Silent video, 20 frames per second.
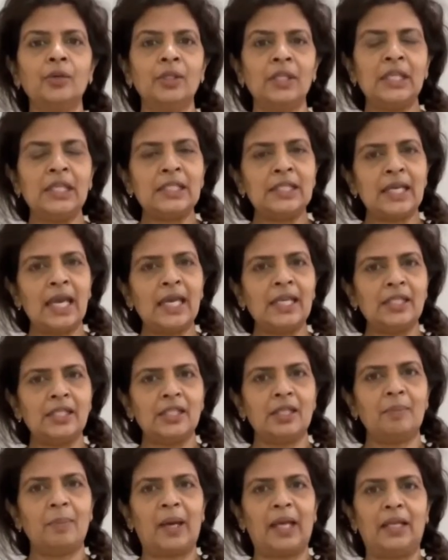You need to
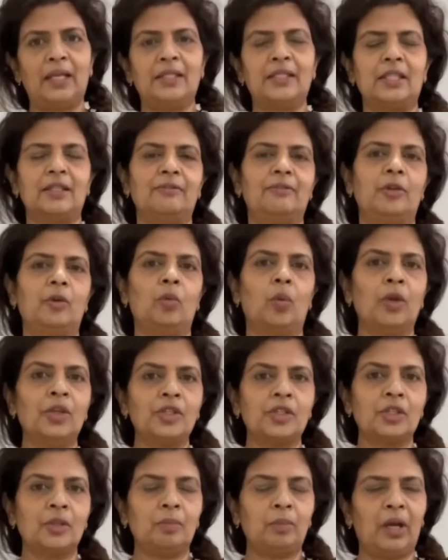enter the ballot if you
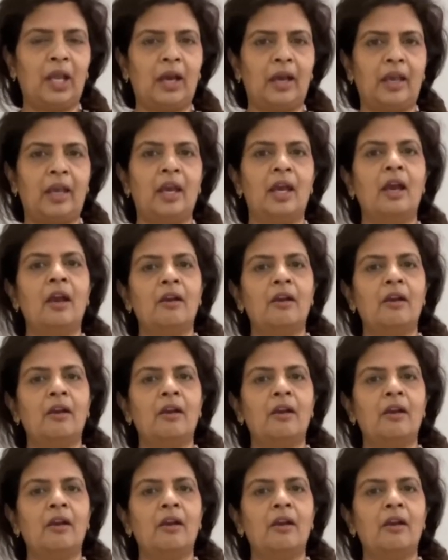want to apply